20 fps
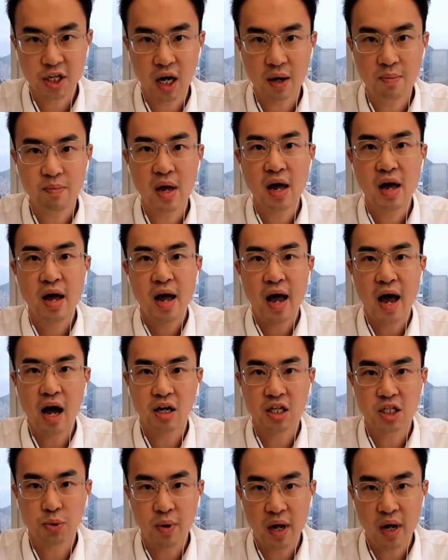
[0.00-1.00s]
time,
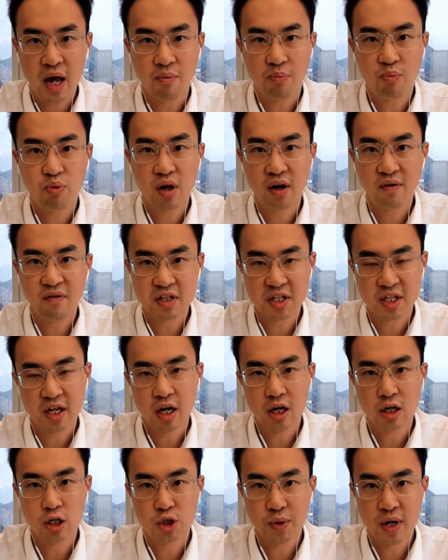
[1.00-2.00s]
as we have
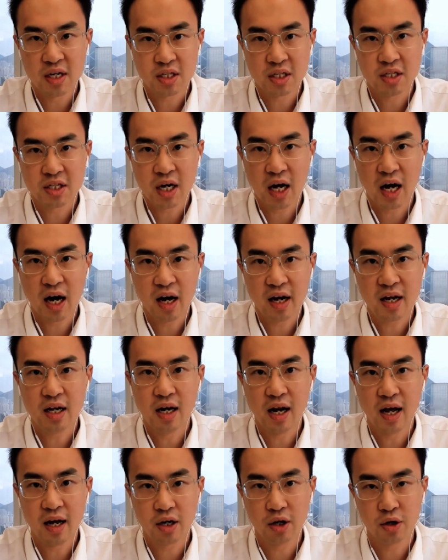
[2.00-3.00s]
previously addressed this high
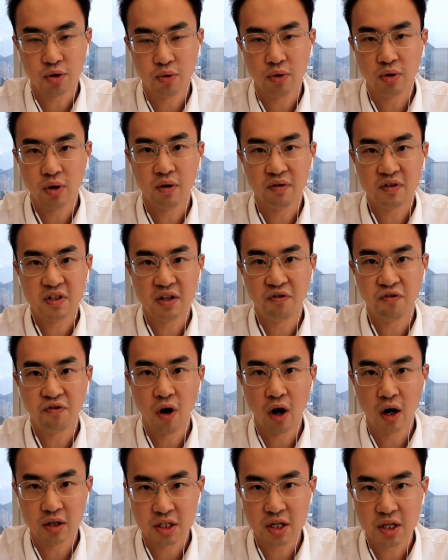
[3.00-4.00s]
likelihood of
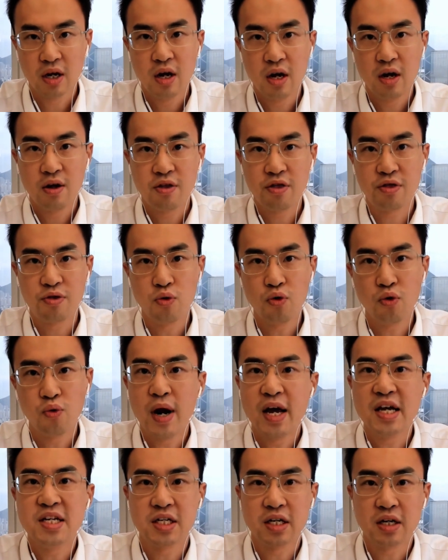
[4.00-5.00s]
default through
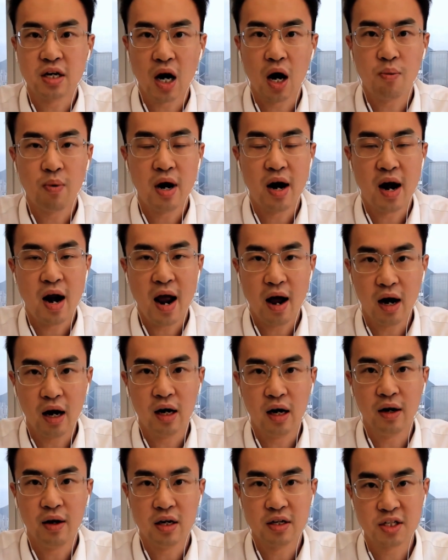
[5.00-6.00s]
raising our
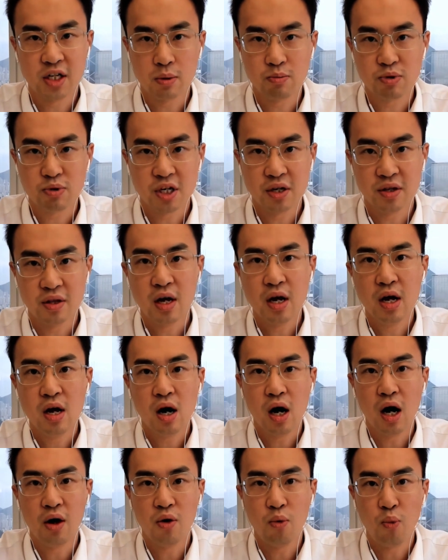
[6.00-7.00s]
assumption
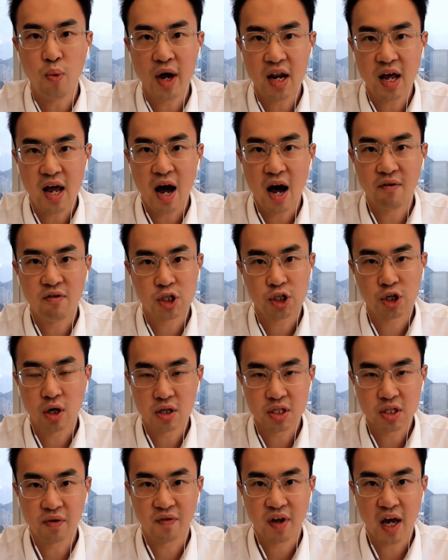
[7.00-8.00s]
on weighted average
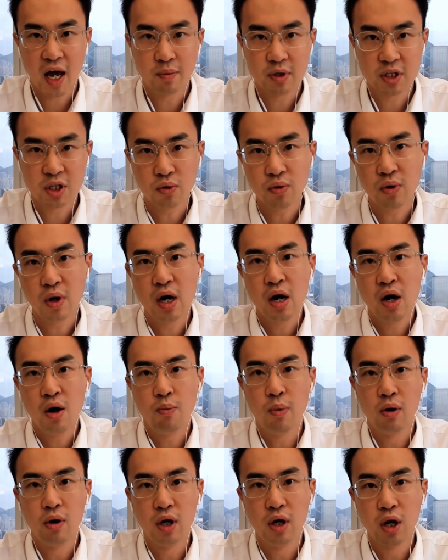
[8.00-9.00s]
cost of capital
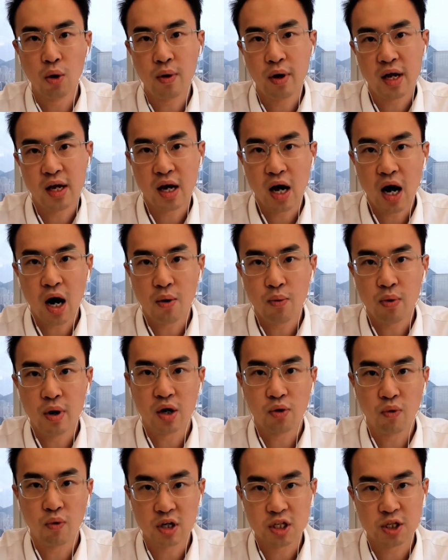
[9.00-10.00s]
while lowering
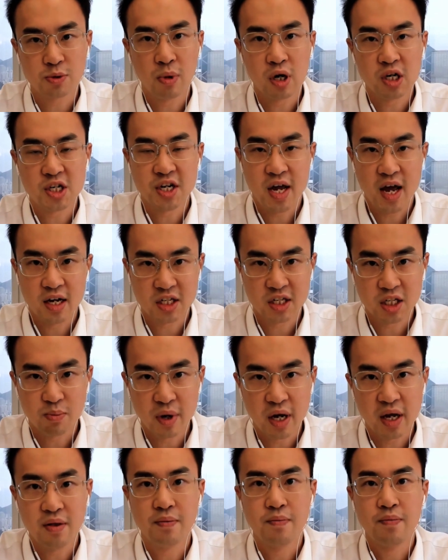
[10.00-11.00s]
our gross margin
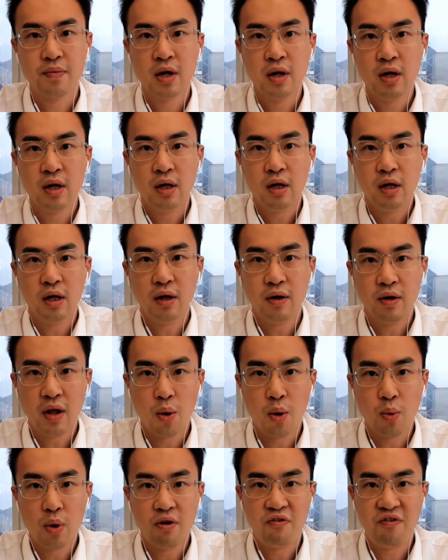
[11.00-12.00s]
estimate.
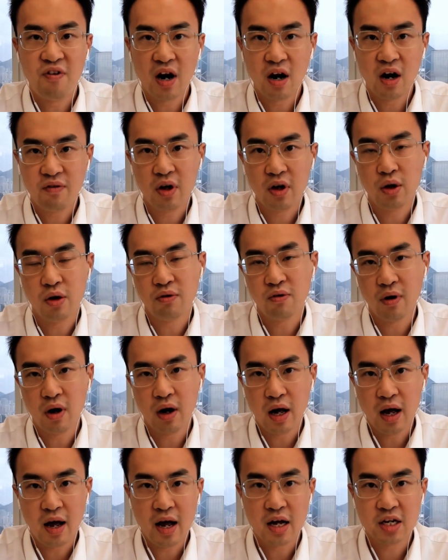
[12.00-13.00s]
Our fair value
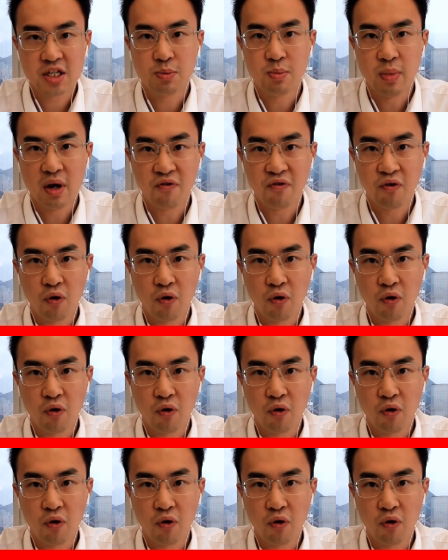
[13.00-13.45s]
estimate